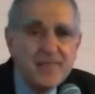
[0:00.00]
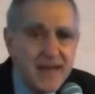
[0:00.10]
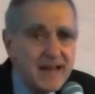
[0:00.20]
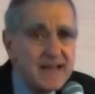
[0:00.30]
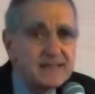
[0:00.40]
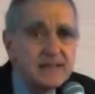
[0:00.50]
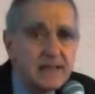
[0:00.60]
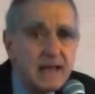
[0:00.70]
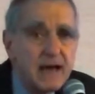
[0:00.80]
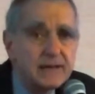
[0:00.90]
that has a
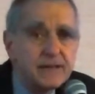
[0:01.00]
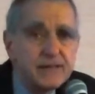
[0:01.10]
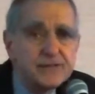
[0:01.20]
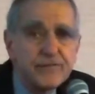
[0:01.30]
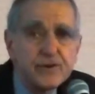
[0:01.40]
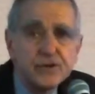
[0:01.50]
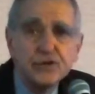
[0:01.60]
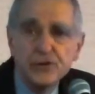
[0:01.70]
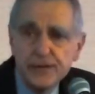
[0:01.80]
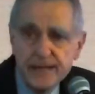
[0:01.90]
lot that's very
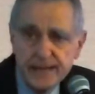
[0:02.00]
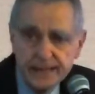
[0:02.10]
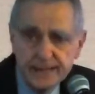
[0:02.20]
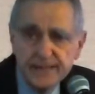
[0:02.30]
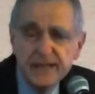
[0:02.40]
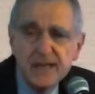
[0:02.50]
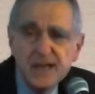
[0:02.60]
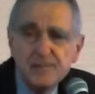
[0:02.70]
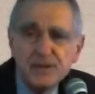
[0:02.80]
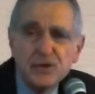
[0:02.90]
good in it,
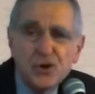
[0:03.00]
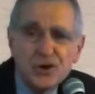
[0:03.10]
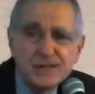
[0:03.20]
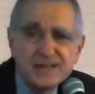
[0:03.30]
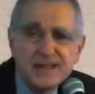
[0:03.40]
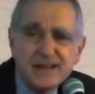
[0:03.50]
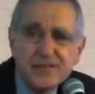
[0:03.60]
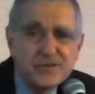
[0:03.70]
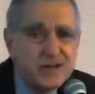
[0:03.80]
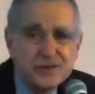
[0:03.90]
because in
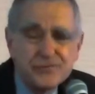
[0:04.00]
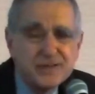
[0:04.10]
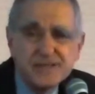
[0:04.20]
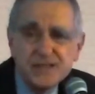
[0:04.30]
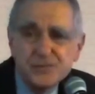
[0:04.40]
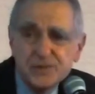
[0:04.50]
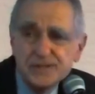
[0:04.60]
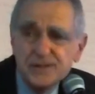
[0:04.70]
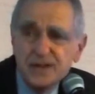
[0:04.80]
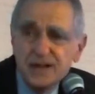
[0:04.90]
other countries, this
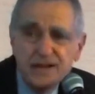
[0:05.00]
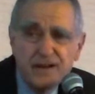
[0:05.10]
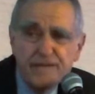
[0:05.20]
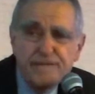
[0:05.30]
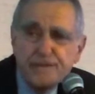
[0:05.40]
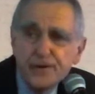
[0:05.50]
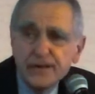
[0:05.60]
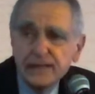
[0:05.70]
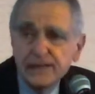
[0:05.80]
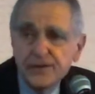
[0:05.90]
was
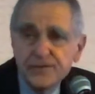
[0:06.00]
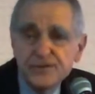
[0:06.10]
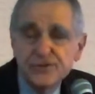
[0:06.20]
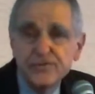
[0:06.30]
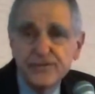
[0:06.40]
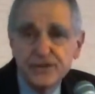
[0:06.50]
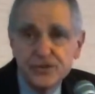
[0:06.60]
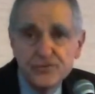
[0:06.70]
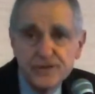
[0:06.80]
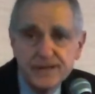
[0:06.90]
very clear in the Soviet
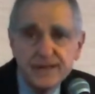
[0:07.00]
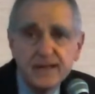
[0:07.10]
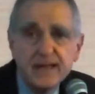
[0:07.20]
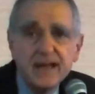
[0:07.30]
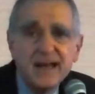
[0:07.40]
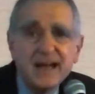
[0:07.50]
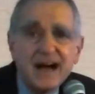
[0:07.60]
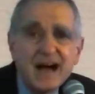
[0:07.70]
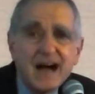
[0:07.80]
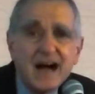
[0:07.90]
Union.
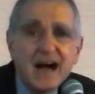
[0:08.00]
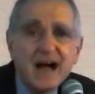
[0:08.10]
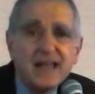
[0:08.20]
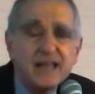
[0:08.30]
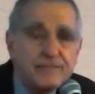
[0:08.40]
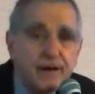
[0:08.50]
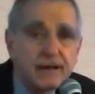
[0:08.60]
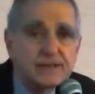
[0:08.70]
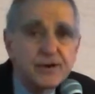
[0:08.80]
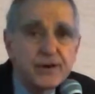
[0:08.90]

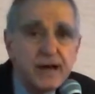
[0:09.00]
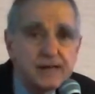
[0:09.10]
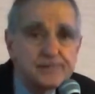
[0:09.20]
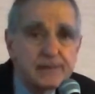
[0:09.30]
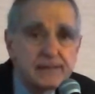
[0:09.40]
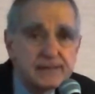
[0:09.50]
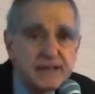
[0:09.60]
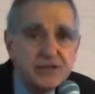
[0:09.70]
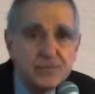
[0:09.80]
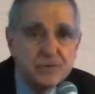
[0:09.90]
Involuntary
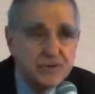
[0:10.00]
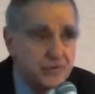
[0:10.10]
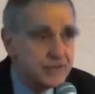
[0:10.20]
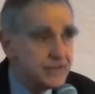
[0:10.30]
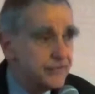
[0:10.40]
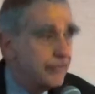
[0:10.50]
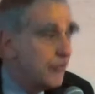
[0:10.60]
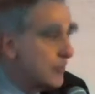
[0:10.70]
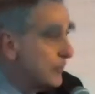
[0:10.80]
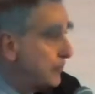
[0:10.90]
hospitalization was used as a
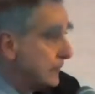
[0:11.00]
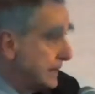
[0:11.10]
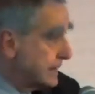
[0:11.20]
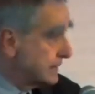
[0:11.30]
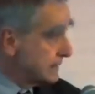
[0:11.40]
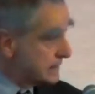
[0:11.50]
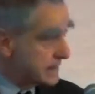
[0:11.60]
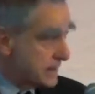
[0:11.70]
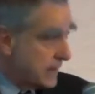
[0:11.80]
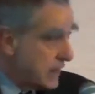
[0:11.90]
form of political
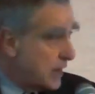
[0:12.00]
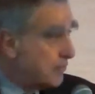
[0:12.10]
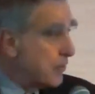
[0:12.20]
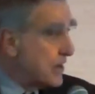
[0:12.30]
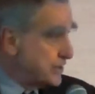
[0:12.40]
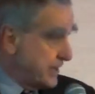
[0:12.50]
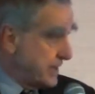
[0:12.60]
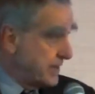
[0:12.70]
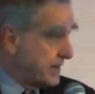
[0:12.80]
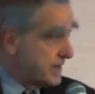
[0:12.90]
oppression.
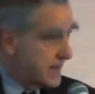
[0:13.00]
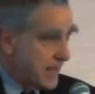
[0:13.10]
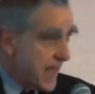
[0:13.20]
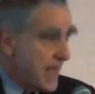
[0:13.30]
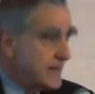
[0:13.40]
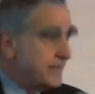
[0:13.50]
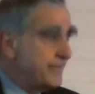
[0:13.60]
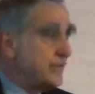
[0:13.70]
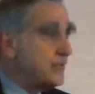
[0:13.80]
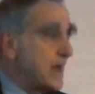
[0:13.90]
And
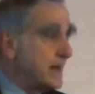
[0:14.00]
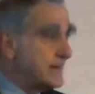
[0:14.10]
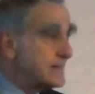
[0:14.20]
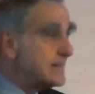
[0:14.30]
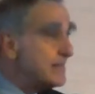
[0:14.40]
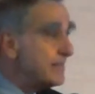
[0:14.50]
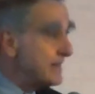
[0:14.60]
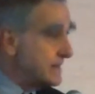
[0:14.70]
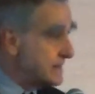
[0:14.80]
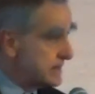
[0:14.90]
if you had a
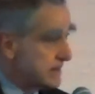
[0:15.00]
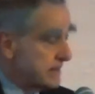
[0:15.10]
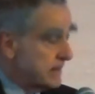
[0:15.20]
deviant